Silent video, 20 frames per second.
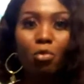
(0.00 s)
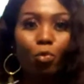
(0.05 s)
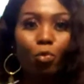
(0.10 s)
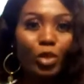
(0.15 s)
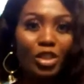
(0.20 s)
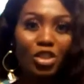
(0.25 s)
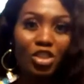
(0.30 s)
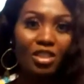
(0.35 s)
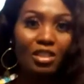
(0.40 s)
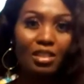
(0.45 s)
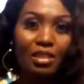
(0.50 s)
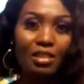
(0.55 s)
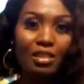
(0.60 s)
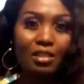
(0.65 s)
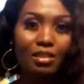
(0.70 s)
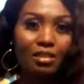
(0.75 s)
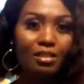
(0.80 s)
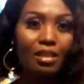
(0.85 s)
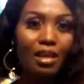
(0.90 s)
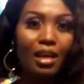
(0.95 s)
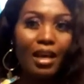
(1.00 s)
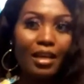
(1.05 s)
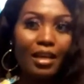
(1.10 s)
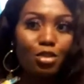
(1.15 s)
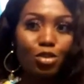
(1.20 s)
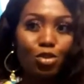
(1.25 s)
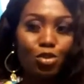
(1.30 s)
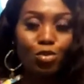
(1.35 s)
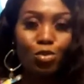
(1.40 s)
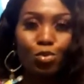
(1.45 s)
we just
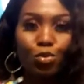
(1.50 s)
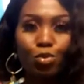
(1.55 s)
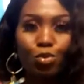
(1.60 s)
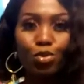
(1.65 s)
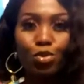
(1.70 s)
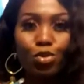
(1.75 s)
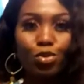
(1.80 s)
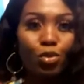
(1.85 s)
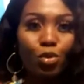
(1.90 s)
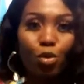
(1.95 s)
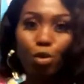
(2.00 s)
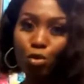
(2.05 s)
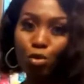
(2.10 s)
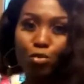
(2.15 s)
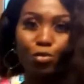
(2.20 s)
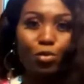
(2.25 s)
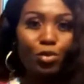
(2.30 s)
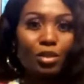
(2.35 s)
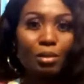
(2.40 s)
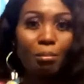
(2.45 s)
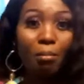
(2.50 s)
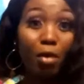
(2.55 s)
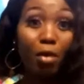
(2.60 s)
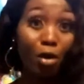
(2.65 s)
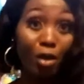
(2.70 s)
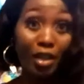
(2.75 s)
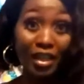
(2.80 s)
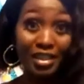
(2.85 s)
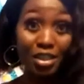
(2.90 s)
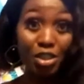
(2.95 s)
had to go through the
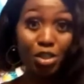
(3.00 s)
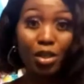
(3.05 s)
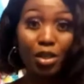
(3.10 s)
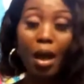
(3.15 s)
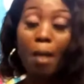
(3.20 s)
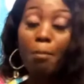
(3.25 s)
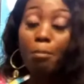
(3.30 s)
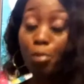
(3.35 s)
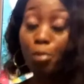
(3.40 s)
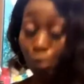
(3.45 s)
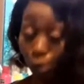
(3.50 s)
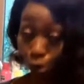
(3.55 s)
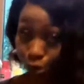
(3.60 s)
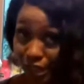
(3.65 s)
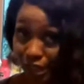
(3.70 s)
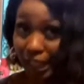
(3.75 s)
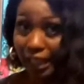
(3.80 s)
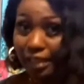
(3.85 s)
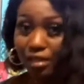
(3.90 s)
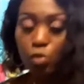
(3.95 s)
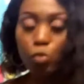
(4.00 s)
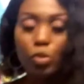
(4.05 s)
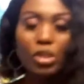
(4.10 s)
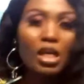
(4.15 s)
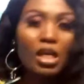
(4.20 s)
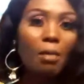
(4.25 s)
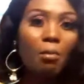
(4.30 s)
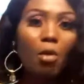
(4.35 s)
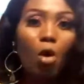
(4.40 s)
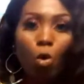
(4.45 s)
mortgage process,
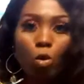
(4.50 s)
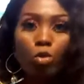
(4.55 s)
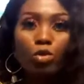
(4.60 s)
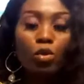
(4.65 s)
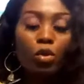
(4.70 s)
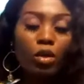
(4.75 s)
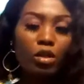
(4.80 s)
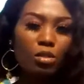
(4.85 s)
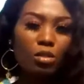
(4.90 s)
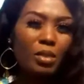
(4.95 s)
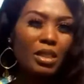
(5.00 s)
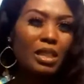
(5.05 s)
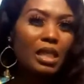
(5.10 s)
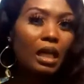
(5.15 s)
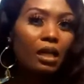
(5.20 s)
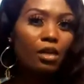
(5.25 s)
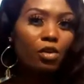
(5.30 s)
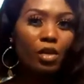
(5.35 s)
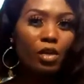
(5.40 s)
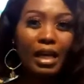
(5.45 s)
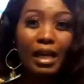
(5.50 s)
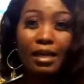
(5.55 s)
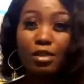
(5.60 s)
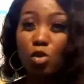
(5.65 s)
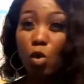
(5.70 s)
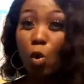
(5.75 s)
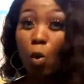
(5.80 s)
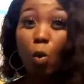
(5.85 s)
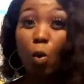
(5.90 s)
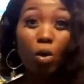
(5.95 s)
which I'm also going to be telling you
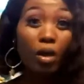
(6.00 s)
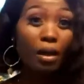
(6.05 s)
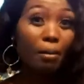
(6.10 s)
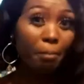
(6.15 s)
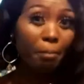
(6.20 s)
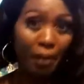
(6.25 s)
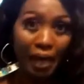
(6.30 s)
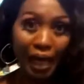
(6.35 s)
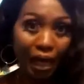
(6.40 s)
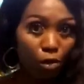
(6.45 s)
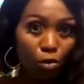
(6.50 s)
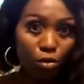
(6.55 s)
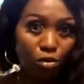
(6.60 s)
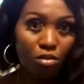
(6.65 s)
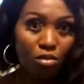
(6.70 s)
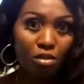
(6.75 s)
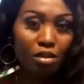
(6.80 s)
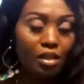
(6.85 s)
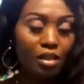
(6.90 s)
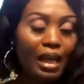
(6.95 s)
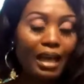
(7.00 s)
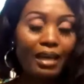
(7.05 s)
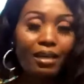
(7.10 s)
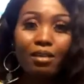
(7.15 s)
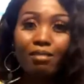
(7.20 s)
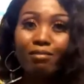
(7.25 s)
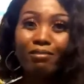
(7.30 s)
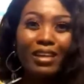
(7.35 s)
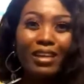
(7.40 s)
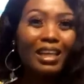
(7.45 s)
guys all about,
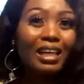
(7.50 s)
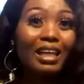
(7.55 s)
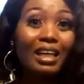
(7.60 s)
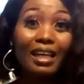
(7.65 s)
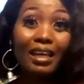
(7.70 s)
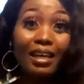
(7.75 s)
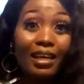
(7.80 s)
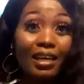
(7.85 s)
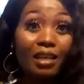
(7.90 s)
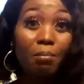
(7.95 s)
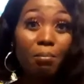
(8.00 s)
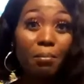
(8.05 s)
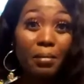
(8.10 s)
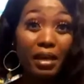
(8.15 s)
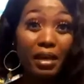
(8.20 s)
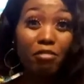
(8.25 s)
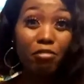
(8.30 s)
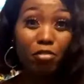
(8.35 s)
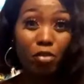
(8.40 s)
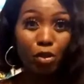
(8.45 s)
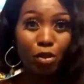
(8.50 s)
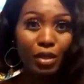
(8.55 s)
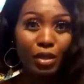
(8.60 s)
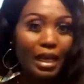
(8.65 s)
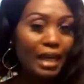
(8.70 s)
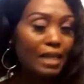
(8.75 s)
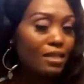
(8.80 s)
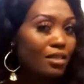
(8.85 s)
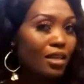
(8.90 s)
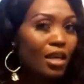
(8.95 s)
like really lay it bare for you
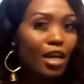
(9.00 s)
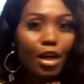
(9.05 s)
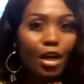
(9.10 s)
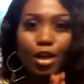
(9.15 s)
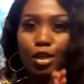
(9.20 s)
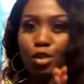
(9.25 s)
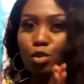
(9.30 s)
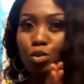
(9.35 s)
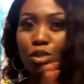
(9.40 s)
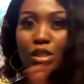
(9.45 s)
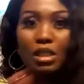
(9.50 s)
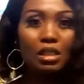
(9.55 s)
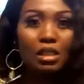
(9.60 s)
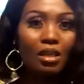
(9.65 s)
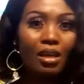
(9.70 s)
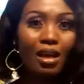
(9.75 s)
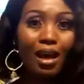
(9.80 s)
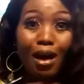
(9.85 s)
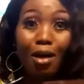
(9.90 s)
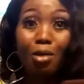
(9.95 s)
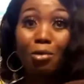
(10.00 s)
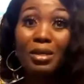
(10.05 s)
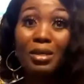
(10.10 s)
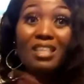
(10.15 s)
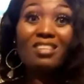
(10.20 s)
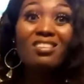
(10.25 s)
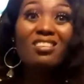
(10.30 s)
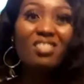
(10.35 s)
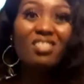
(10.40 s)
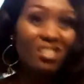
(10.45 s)
guys to see how
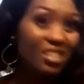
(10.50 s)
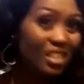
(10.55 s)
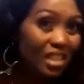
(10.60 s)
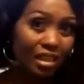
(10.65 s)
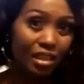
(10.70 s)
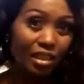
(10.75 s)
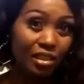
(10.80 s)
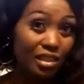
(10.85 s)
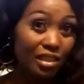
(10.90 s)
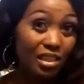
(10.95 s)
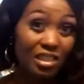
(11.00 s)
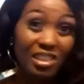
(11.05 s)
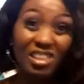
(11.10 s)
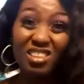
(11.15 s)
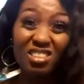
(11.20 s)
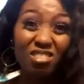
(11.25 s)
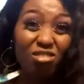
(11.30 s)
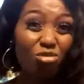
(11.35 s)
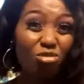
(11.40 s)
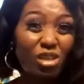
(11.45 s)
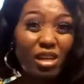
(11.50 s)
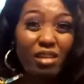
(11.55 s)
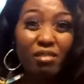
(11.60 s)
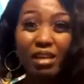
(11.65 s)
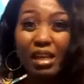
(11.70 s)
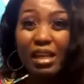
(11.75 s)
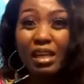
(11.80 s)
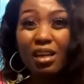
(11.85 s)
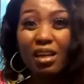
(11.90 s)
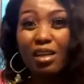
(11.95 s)
easy it is. It is really,
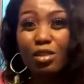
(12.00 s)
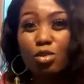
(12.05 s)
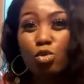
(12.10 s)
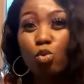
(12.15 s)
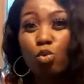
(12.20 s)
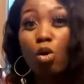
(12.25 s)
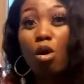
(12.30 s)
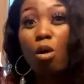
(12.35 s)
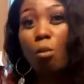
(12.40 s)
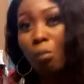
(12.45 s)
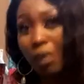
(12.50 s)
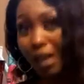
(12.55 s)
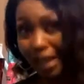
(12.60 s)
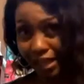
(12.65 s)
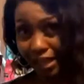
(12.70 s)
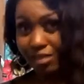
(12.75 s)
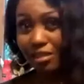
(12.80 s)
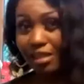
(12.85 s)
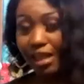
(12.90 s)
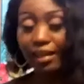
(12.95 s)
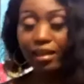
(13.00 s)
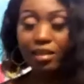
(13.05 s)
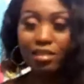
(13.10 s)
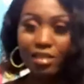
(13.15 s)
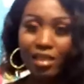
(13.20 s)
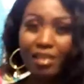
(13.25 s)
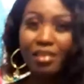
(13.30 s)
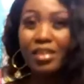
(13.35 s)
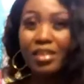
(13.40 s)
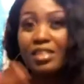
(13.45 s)
really not too complex. Like I
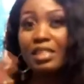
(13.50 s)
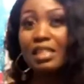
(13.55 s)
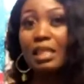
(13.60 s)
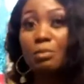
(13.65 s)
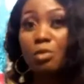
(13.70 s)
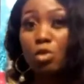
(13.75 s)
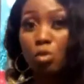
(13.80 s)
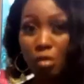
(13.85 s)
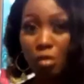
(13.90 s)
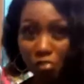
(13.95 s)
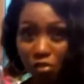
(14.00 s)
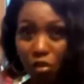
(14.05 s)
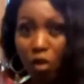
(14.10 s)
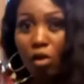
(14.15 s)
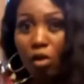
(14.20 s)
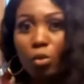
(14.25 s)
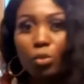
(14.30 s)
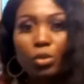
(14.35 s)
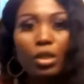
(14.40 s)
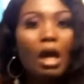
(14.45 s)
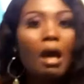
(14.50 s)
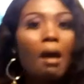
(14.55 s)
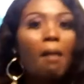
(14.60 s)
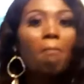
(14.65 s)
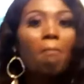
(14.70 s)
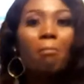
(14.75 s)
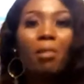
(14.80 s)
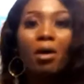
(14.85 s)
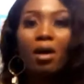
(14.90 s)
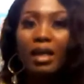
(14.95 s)
said, there are steps to be followed,
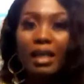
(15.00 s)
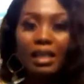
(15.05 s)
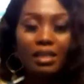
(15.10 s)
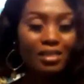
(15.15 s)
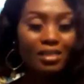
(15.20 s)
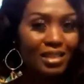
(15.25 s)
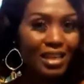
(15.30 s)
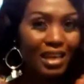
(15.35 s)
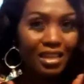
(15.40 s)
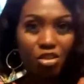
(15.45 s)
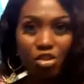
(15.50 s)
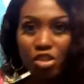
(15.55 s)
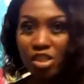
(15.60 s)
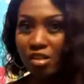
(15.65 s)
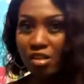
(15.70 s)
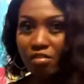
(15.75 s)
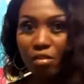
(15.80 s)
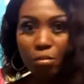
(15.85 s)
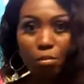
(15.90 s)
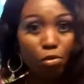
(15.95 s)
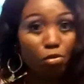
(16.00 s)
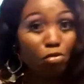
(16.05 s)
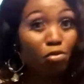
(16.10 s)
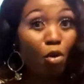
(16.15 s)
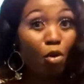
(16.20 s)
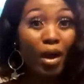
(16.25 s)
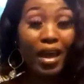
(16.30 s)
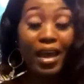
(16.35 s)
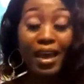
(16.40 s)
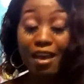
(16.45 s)
but it is achievable
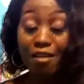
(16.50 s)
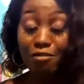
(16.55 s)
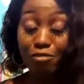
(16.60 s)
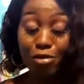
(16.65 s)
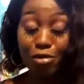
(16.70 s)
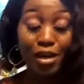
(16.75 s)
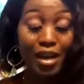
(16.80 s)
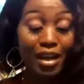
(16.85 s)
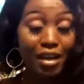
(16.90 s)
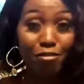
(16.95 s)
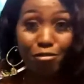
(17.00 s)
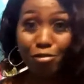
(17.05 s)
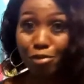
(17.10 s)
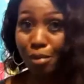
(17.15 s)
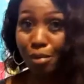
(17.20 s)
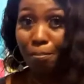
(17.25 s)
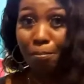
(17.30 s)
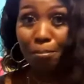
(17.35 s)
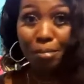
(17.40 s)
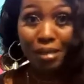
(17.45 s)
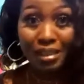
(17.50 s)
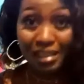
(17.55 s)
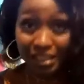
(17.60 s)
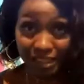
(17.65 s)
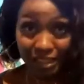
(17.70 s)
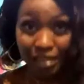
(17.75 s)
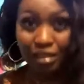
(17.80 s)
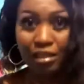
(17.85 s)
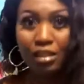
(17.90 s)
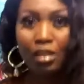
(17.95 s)
for
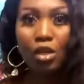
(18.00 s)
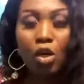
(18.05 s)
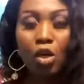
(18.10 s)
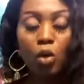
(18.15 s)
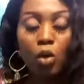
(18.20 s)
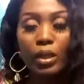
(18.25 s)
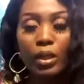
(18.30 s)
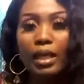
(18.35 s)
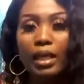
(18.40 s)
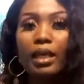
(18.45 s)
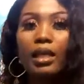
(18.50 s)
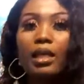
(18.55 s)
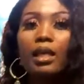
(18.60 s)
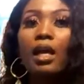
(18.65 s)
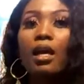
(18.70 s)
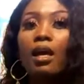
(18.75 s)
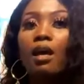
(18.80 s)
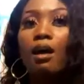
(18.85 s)
everybody, okay?